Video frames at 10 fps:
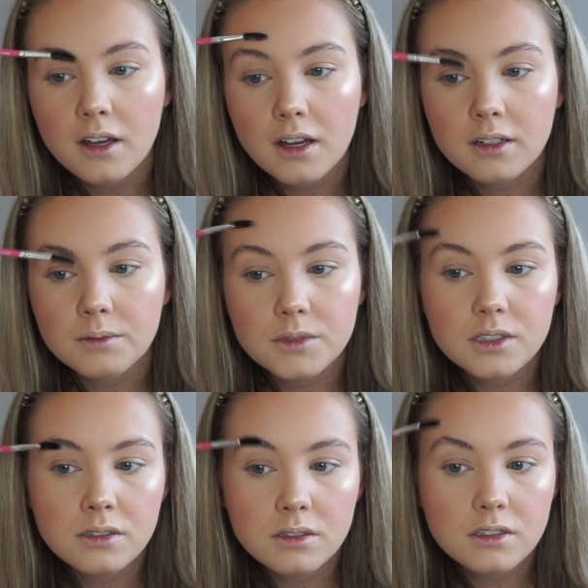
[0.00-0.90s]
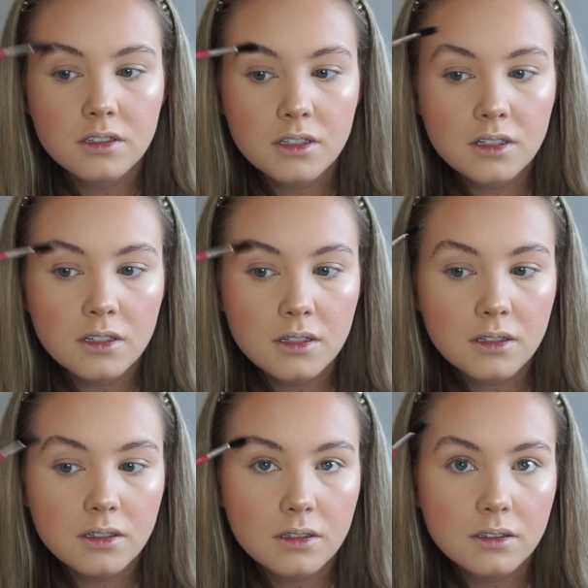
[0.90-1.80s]
And I'm just
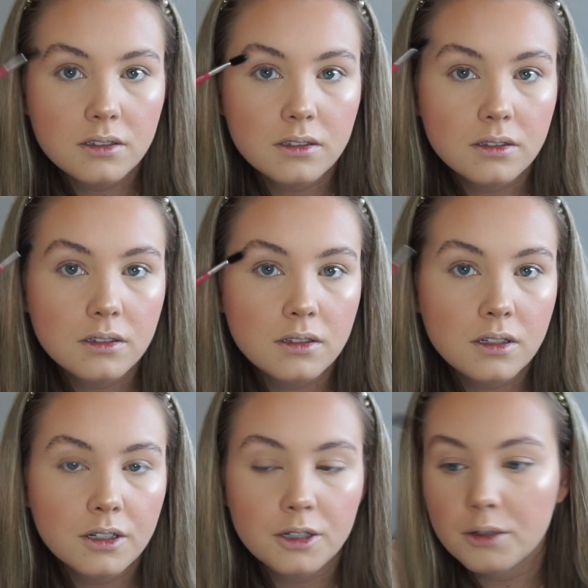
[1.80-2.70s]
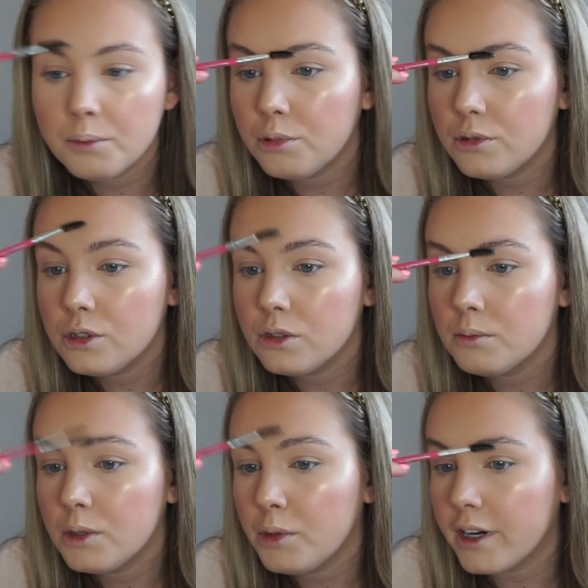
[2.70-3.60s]
gonna like brush up
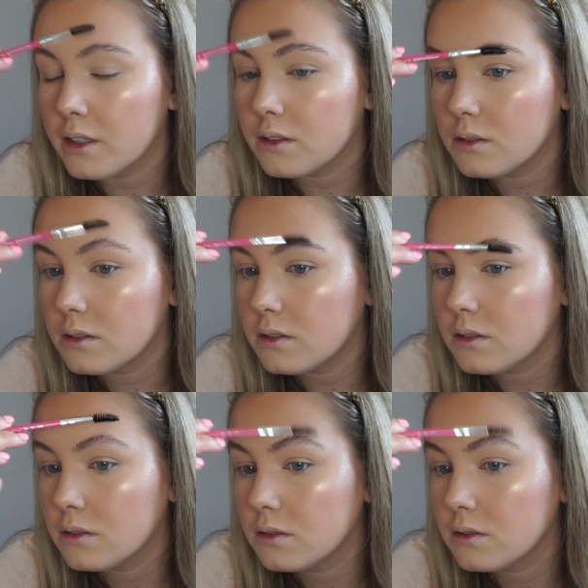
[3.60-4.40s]
my brows,